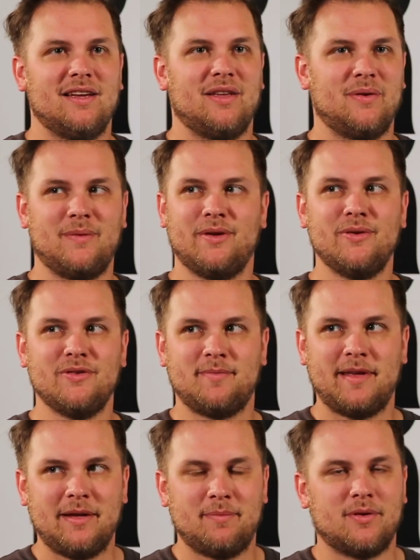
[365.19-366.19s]
You use
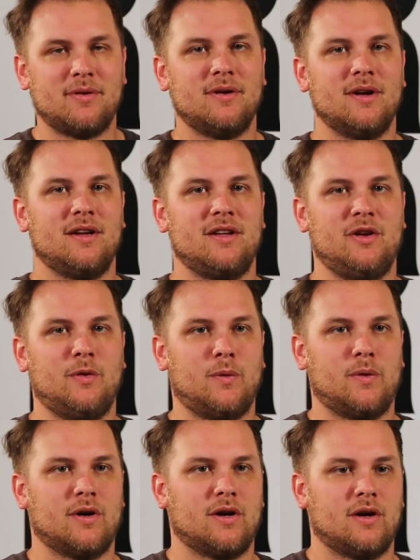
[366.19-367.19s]
people.
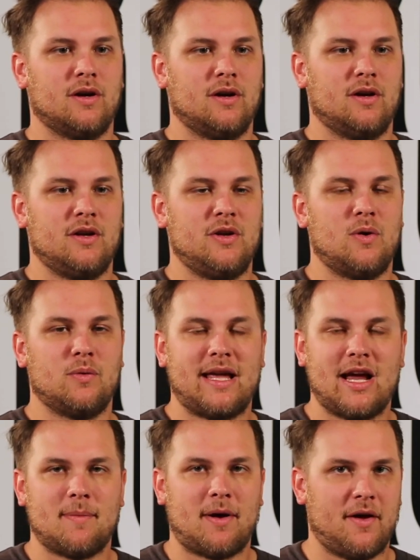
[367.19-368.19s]
You don't
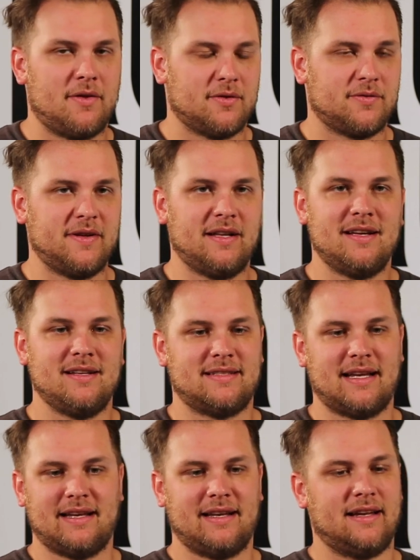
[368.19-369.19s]
care about others' feelings.
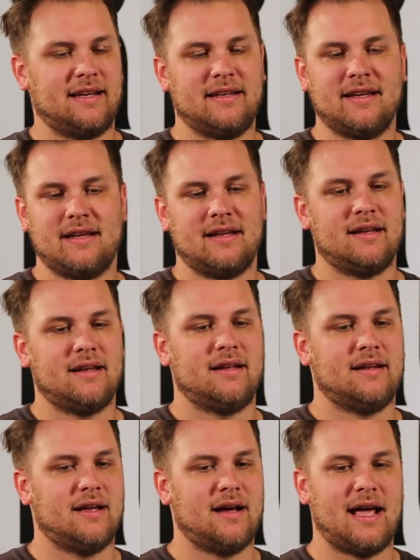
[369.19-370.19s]
Da da da da da
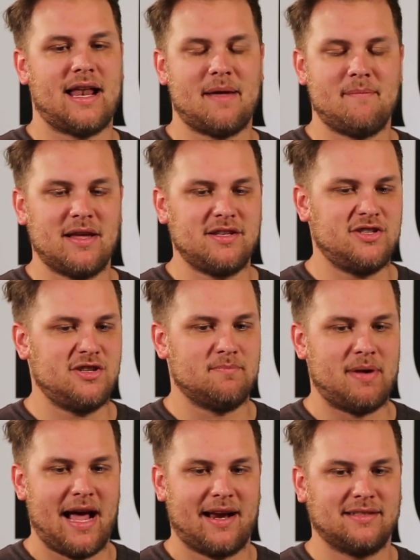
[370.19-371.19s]
da. And I messaged him
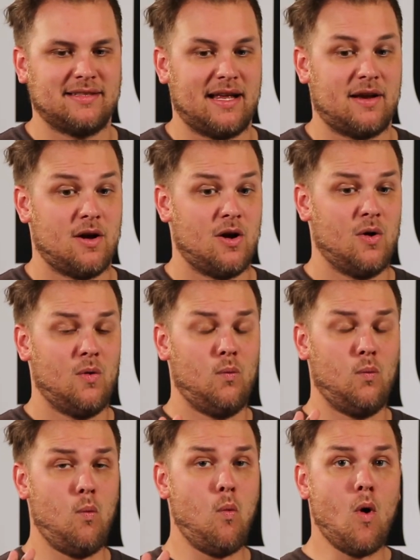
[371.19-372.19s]
back and said,
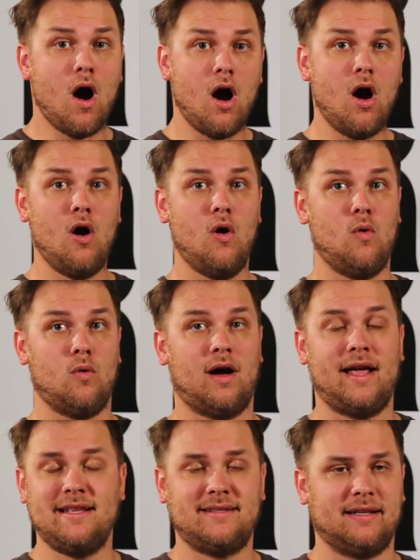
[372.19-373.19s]
whoa,
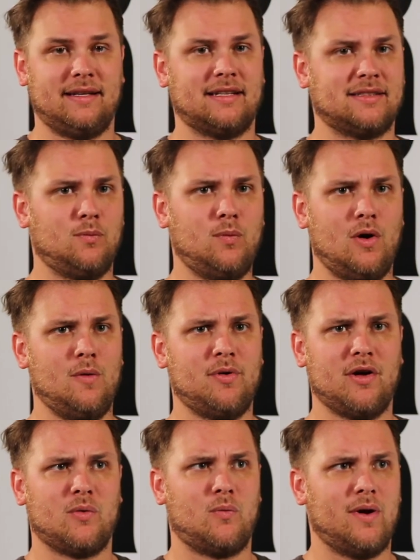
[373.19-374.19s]
instantly. I said, whoa,
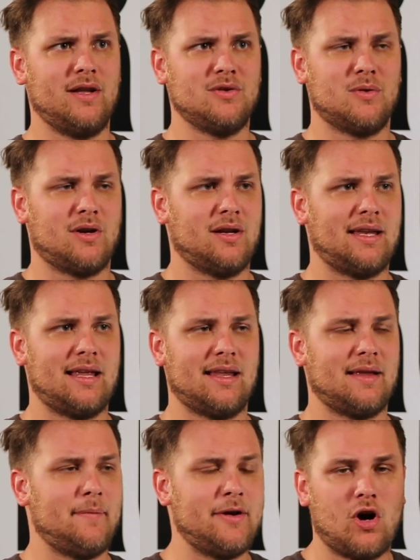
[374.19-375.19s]
brother, what is going on?
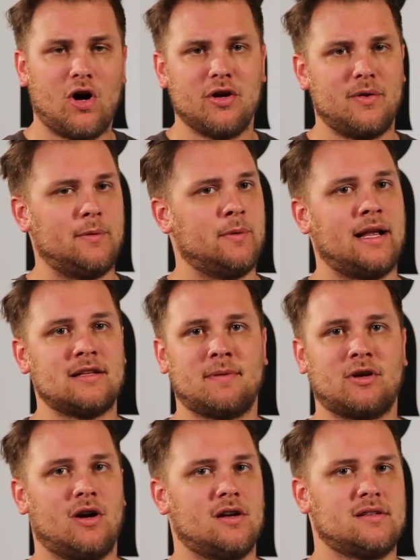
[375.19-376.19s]
Let me call you. He wouldn't answer
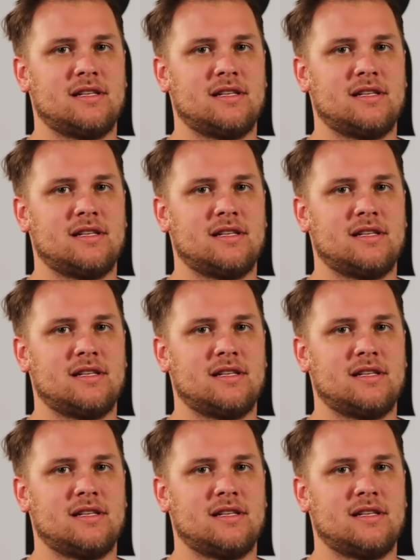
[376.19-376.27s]
my calls.